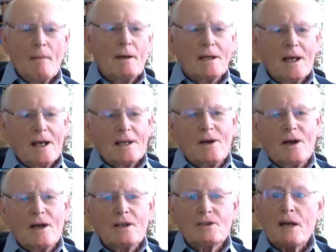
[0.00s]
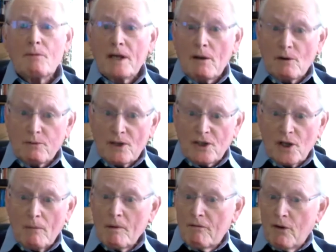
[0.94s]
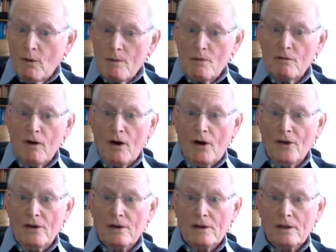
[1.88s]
But does anybody else want to comment before we move on?